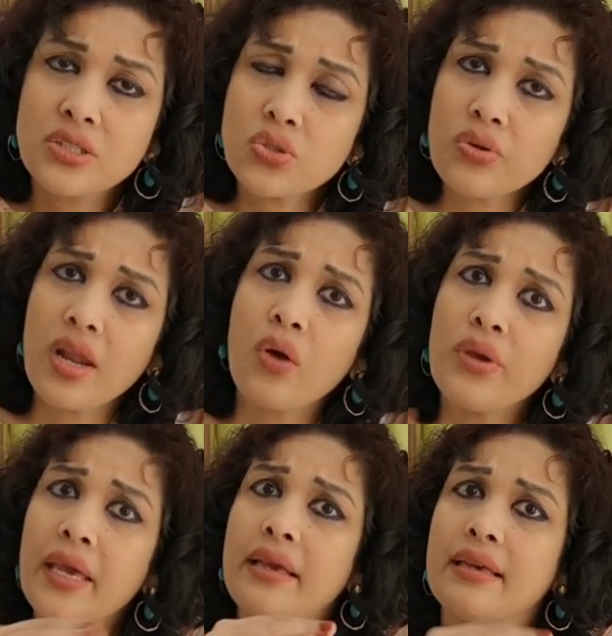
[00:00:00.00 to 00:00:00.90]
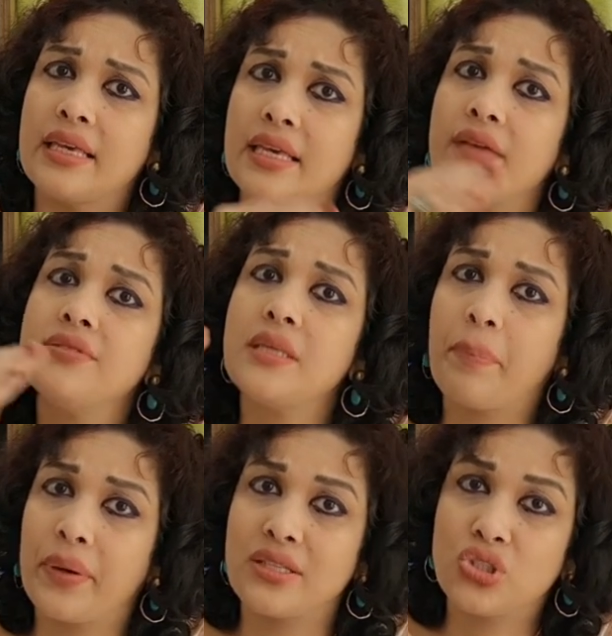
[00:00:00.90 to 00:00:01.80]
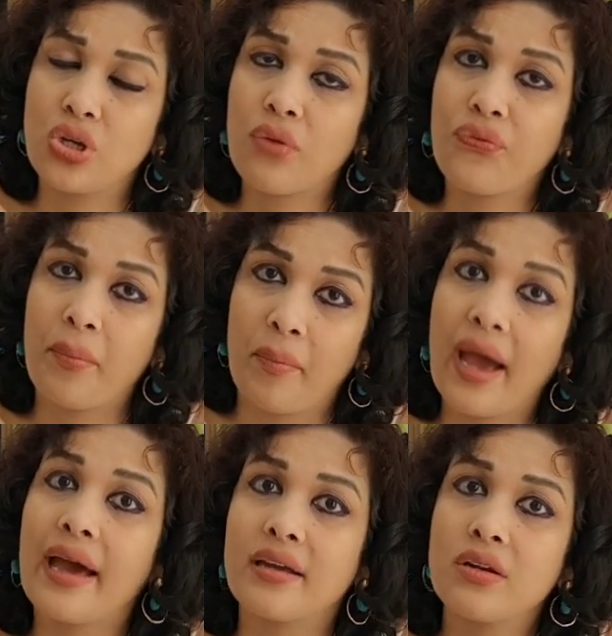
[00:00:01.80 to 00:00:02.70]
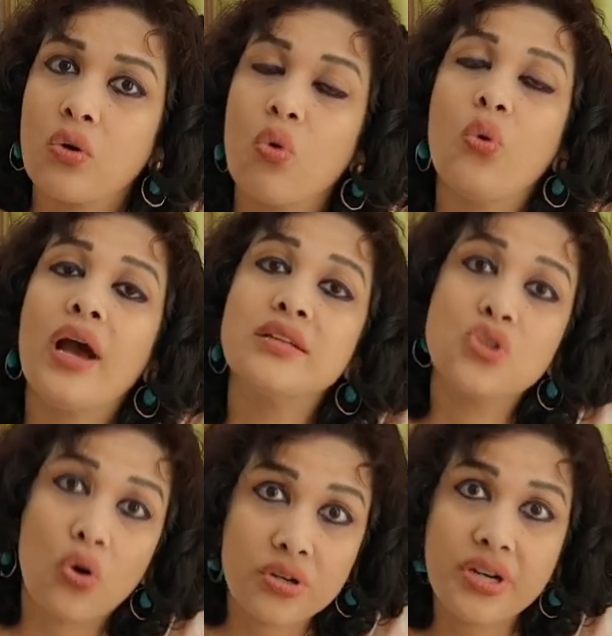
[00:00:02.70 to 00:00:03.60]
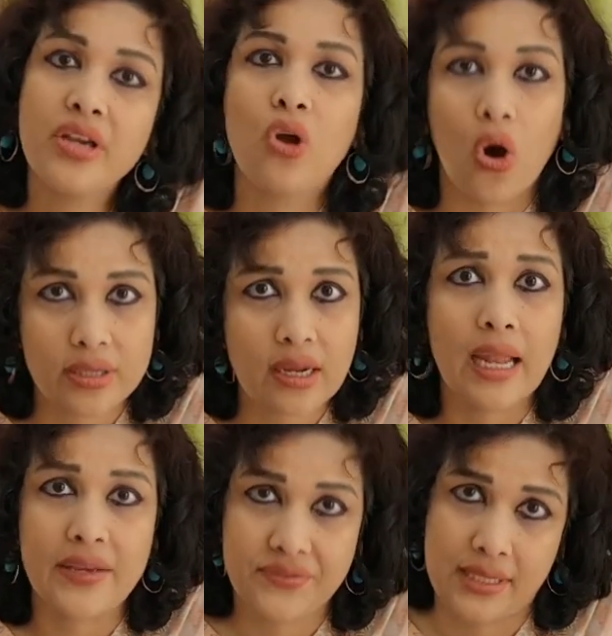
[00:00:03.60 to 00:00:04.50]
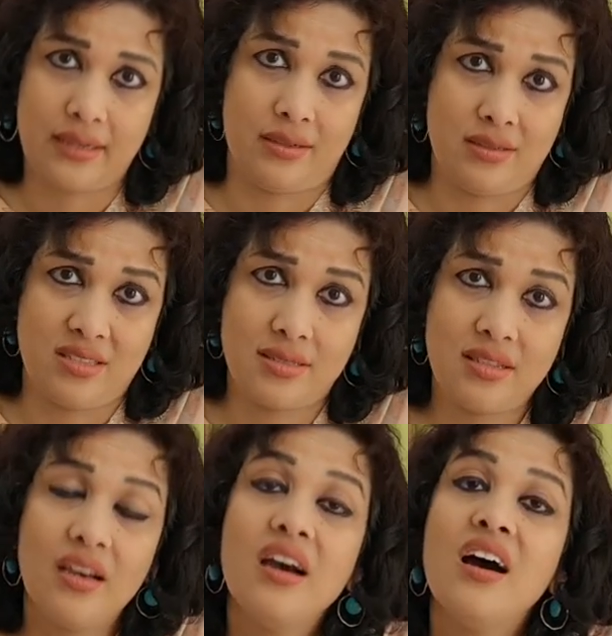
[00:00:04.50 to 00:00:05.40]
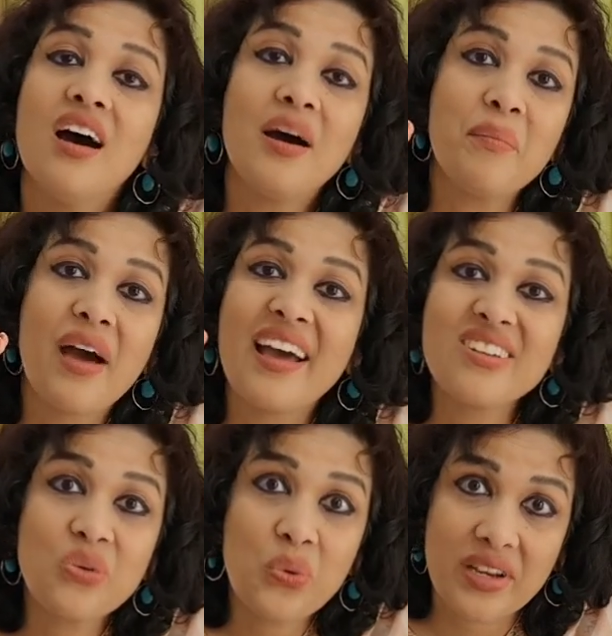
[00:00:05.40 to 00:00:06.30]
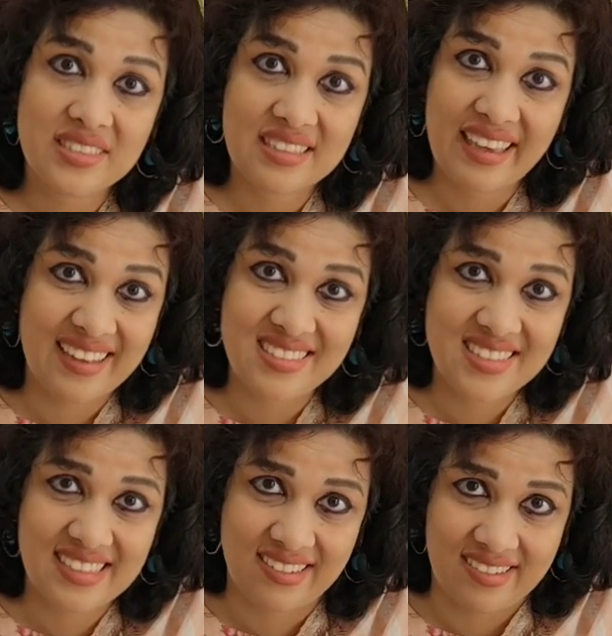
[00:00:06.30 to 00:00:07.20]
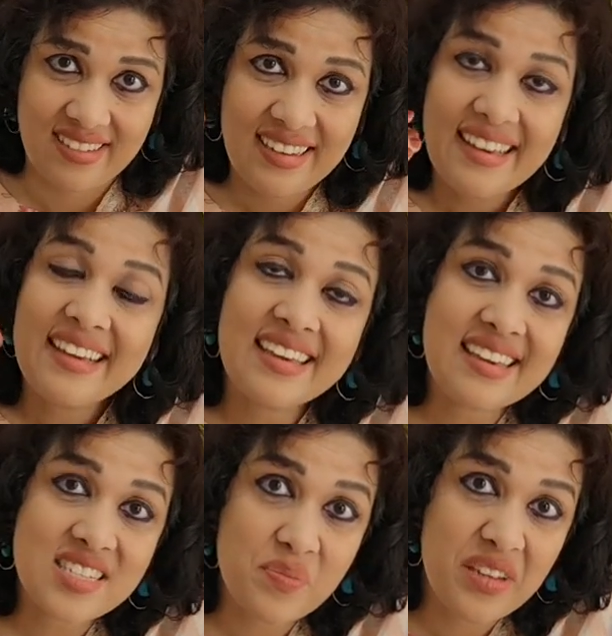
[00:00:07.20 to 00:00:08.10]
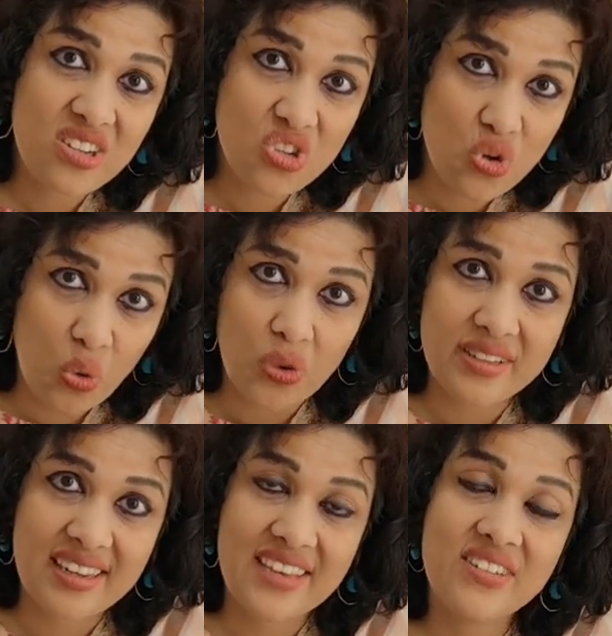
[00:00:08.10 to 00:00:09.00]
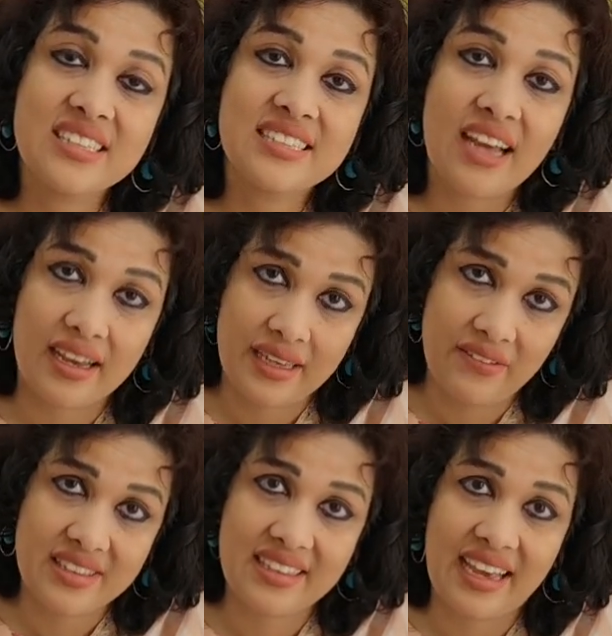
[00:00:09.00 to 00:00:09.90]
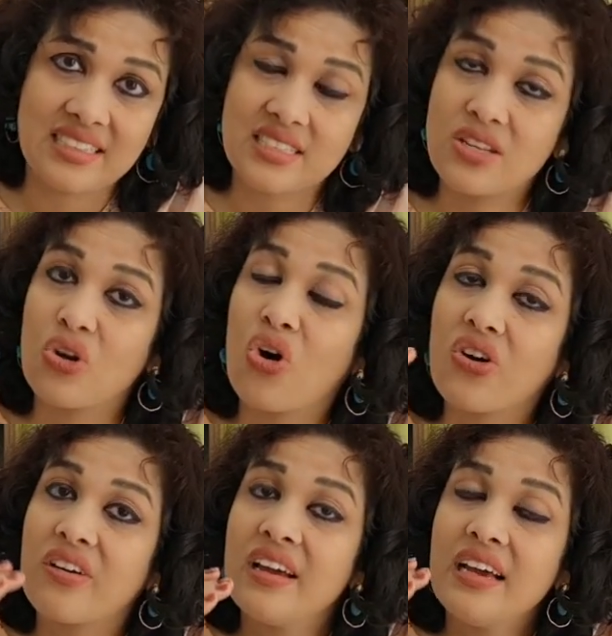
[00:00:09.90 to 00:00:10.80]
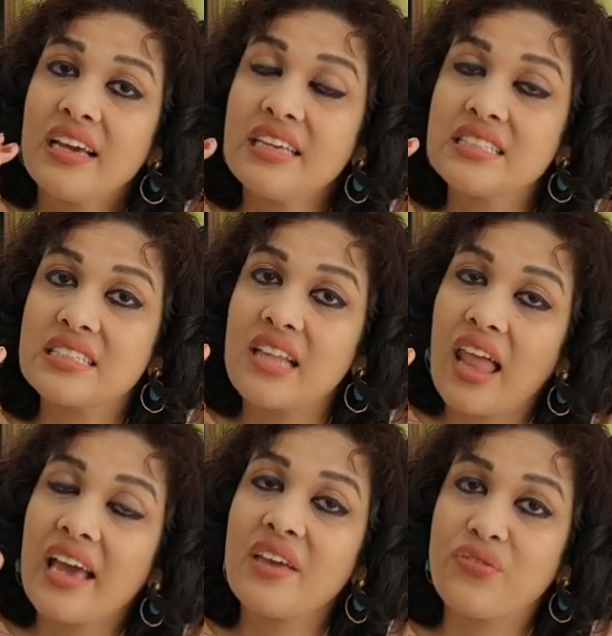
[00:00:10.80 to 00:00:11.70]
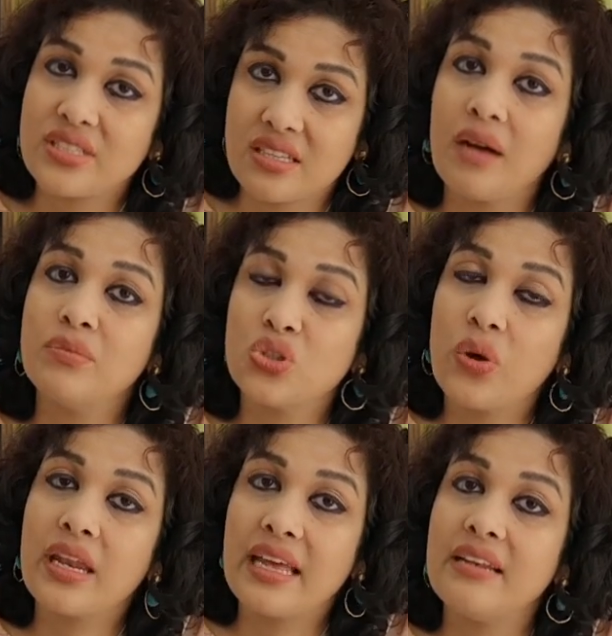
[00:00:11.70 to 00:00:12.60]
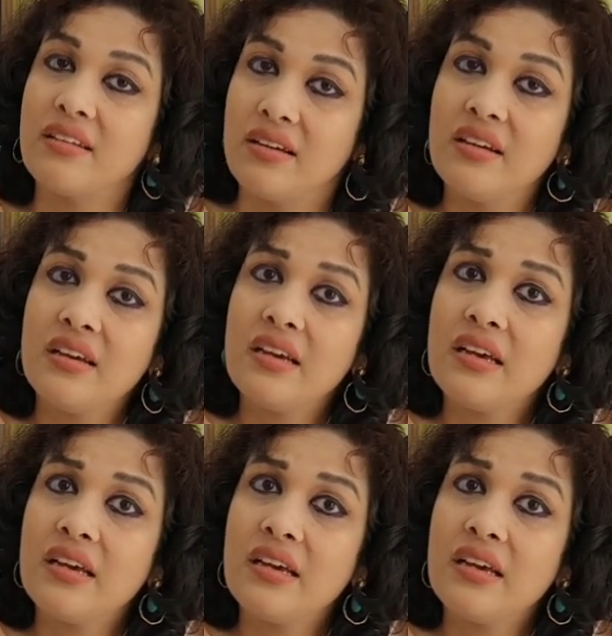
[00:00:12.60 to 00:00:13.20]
So now he gives a picture of a man who has already got a life sentence. A man who has cancer. He has been told that he will die with cancer, or his life has come to an end.